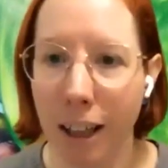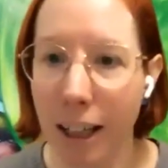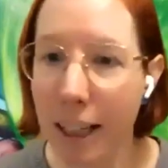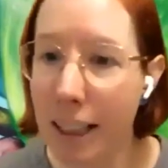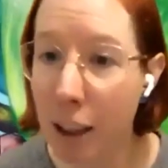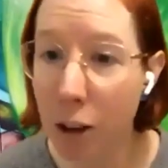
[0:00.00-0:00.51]

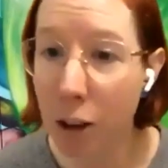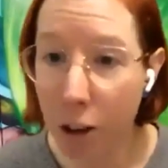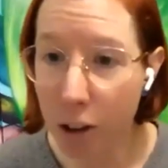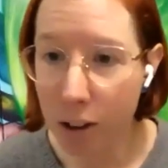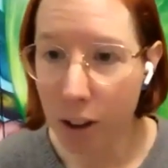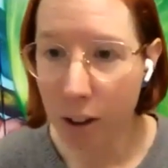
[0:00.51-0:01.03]
Any
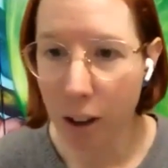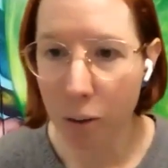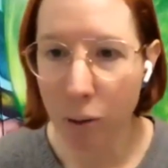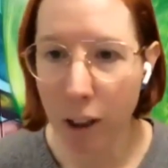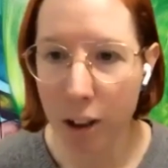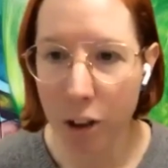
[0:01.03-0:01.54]
questions on kind of
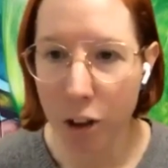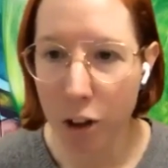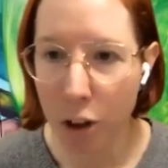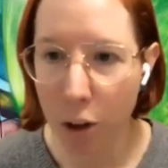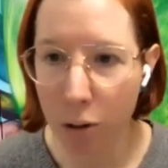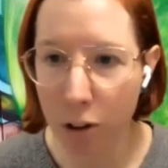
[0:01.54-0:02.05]
what I just
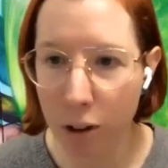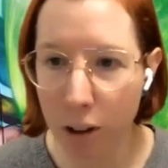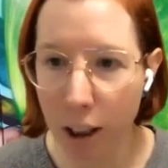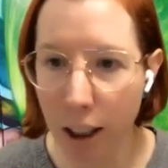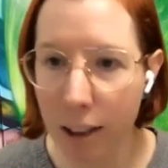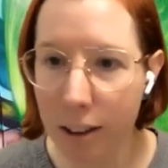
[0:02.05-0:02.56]
showed you
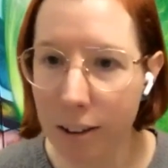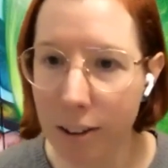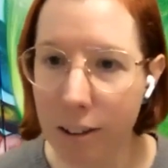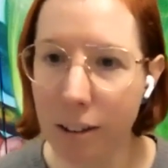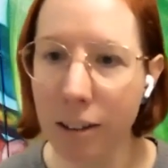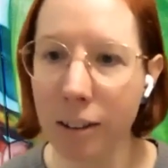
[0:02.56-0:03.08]

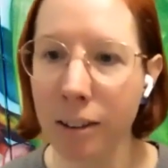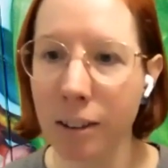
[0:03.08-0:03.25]
guys?